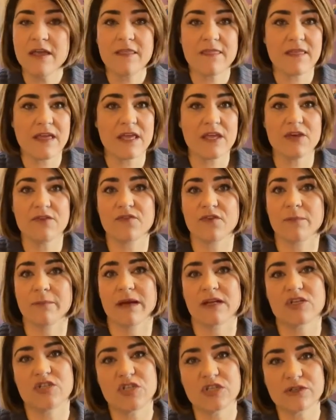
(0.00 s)
Thank you for
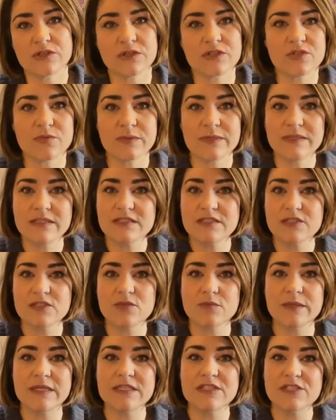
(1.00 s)
my children. Do we
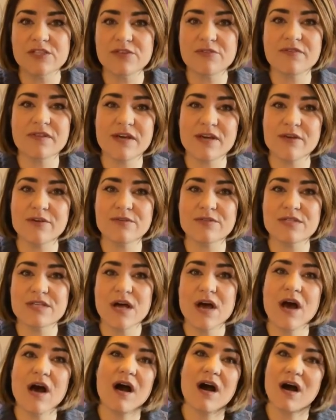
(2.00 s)
do we do those
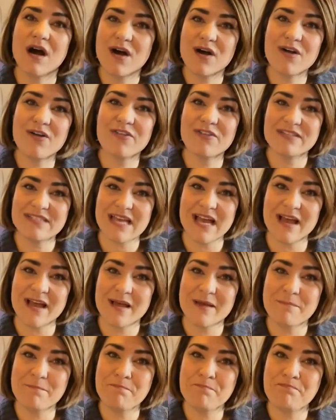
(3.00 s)
all the
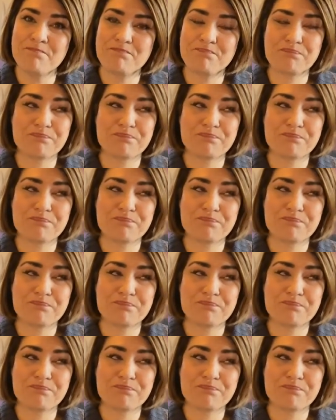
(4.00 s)
time?